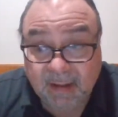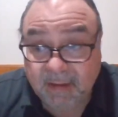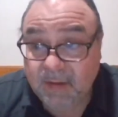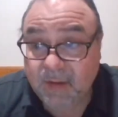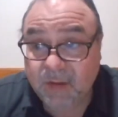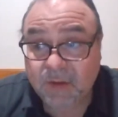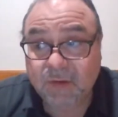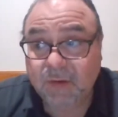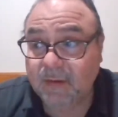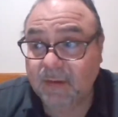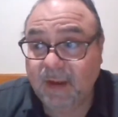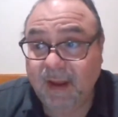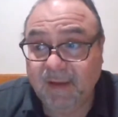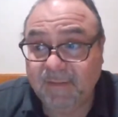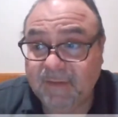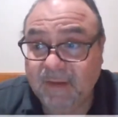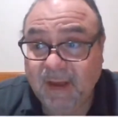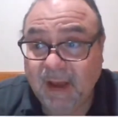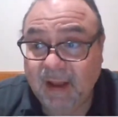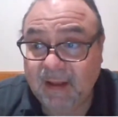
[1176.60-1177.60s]
And then shortly
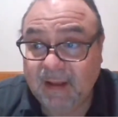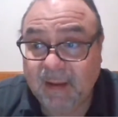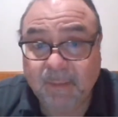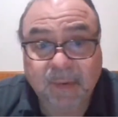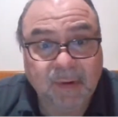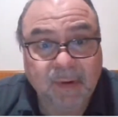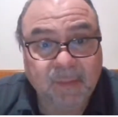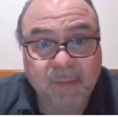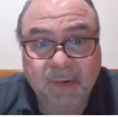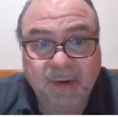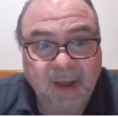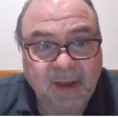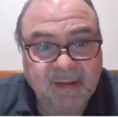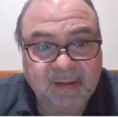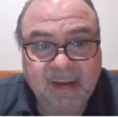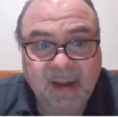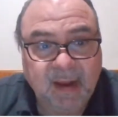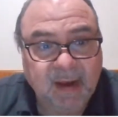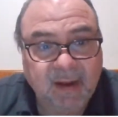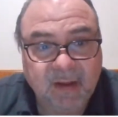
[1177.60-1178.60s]
after that, they put him with
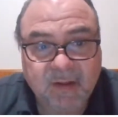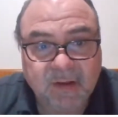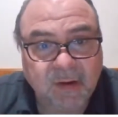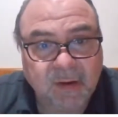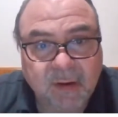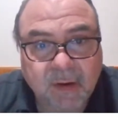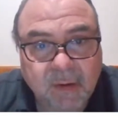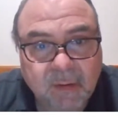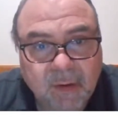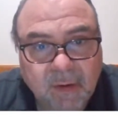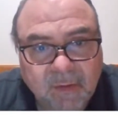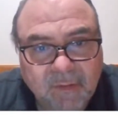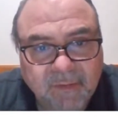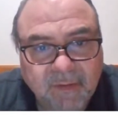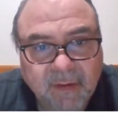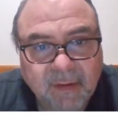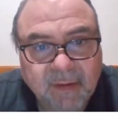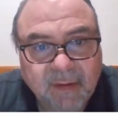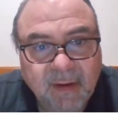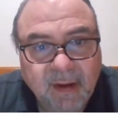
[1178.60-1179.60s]
SD, and he started going
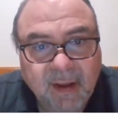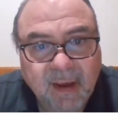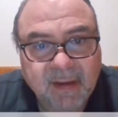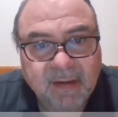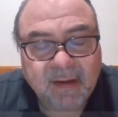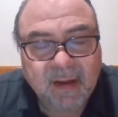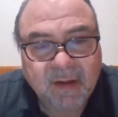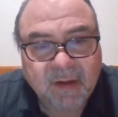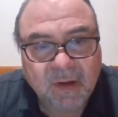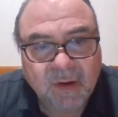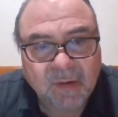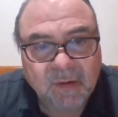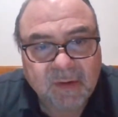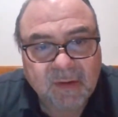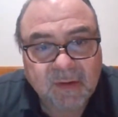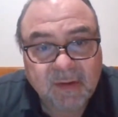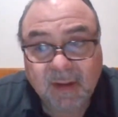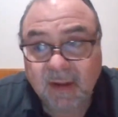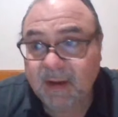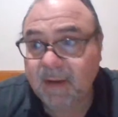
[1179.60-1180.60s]
over SD
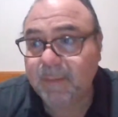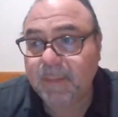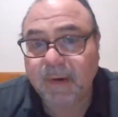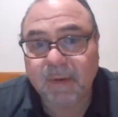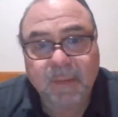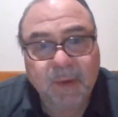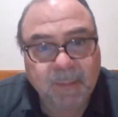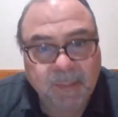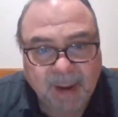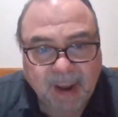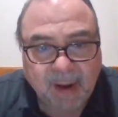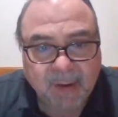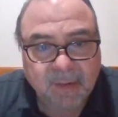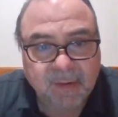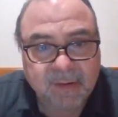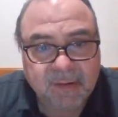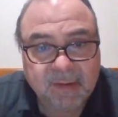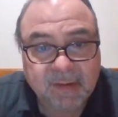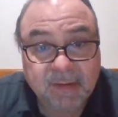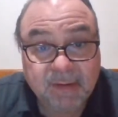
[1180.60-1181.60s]
Jones. Then they put him with
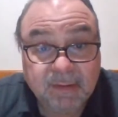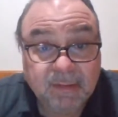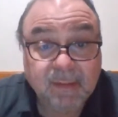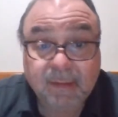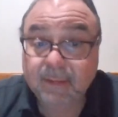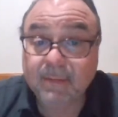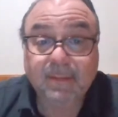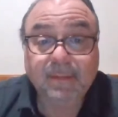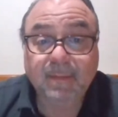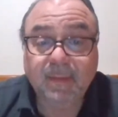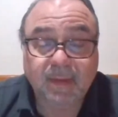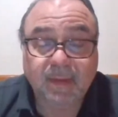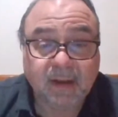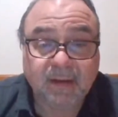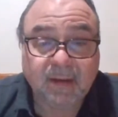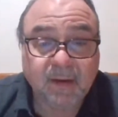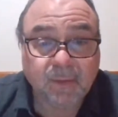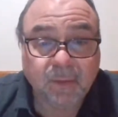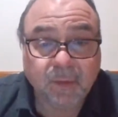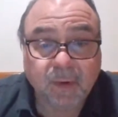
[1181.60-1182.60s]
Powers.
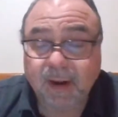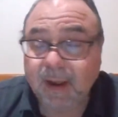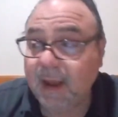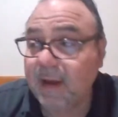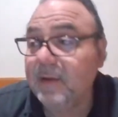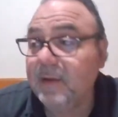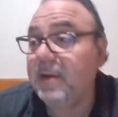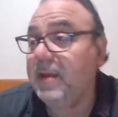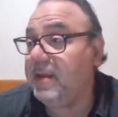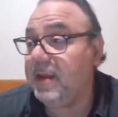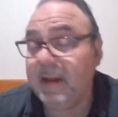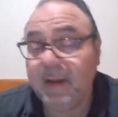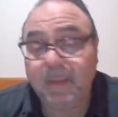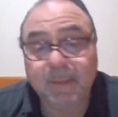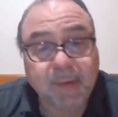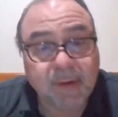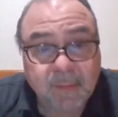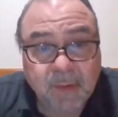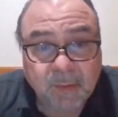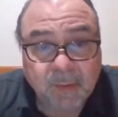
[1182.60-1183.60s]
That didn't work out. And then they
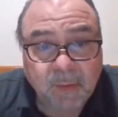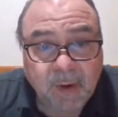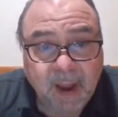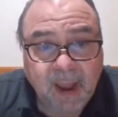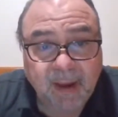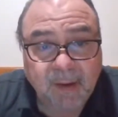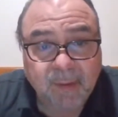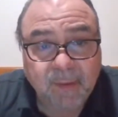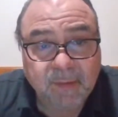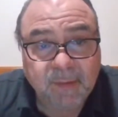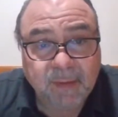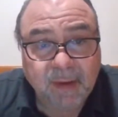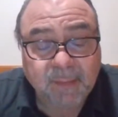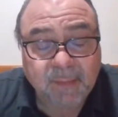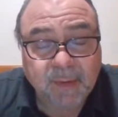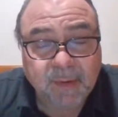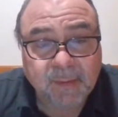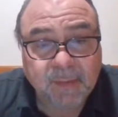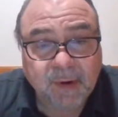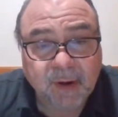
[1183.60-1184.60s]
put him with Ray. They
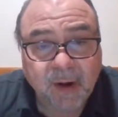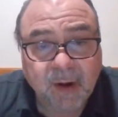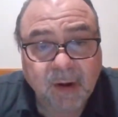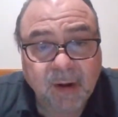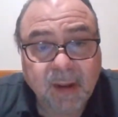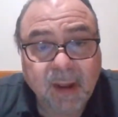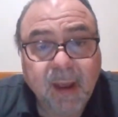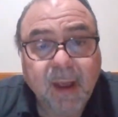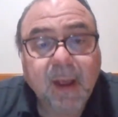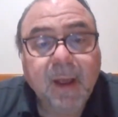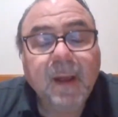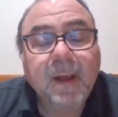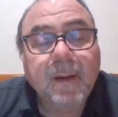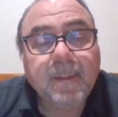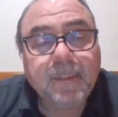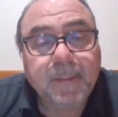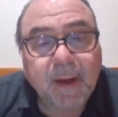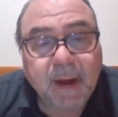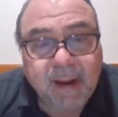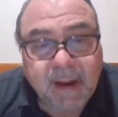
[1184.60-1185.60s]
put him with Herc.
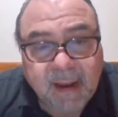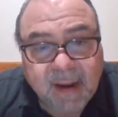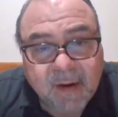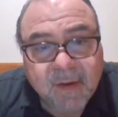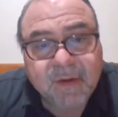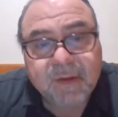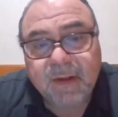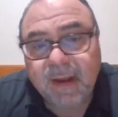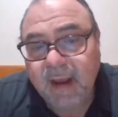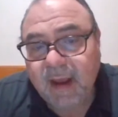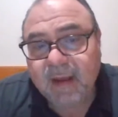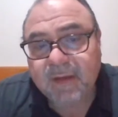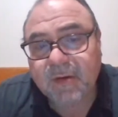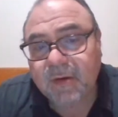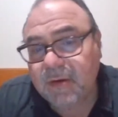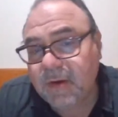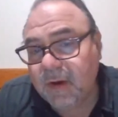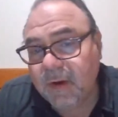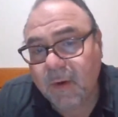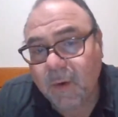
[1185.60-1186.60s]
But here's the
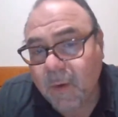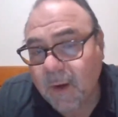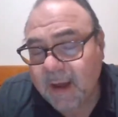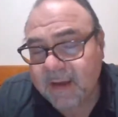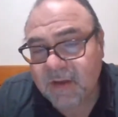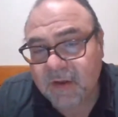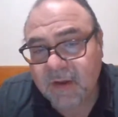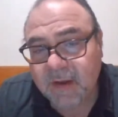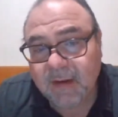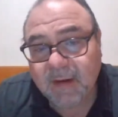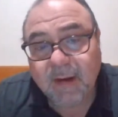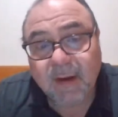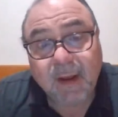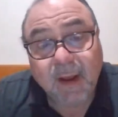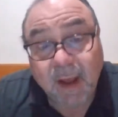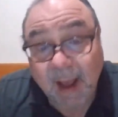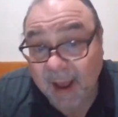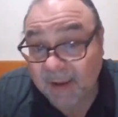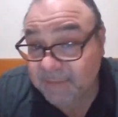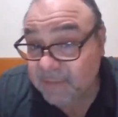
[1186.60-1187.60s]
answer to your question
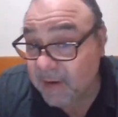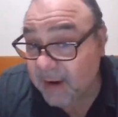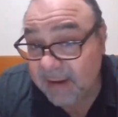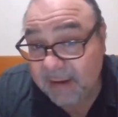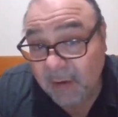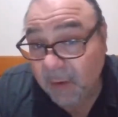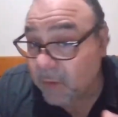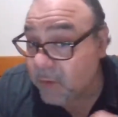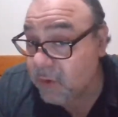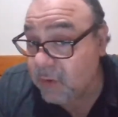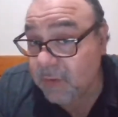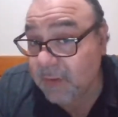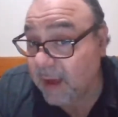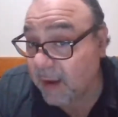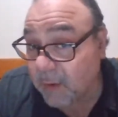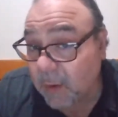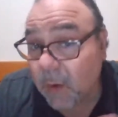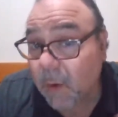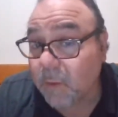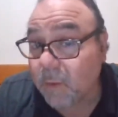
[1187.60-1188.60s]
after I told you
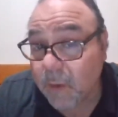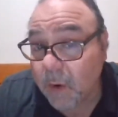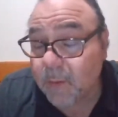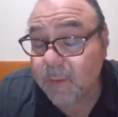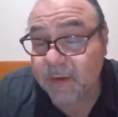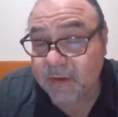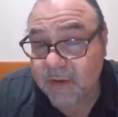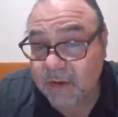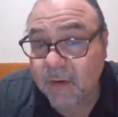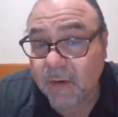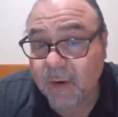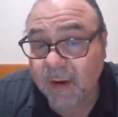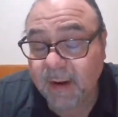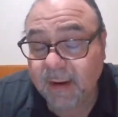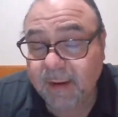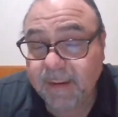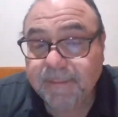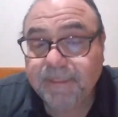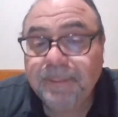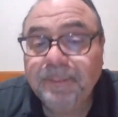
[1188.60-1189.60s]
that whole Roma
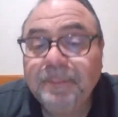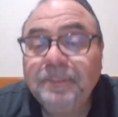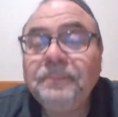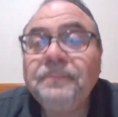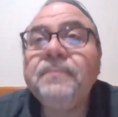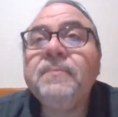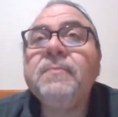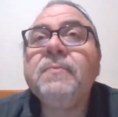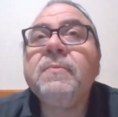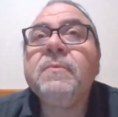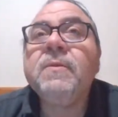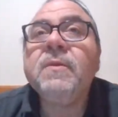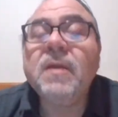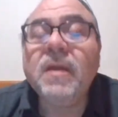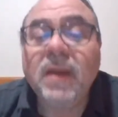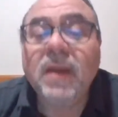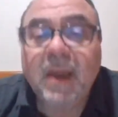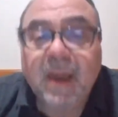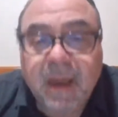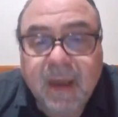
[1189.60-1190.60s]
story.
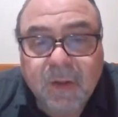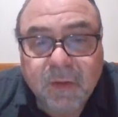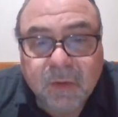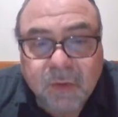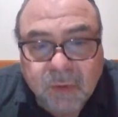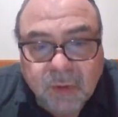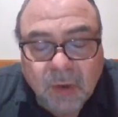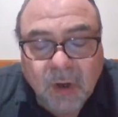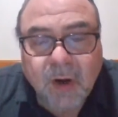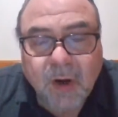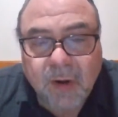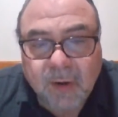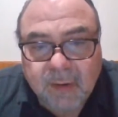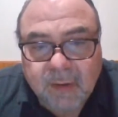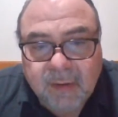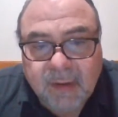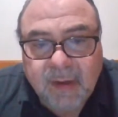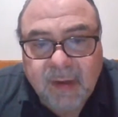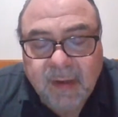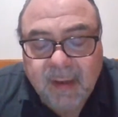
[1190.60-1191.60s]
He
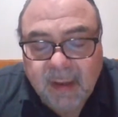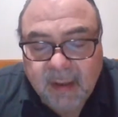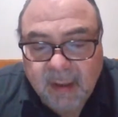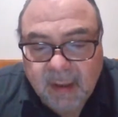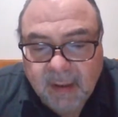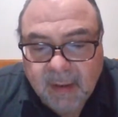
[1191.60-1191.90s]
learned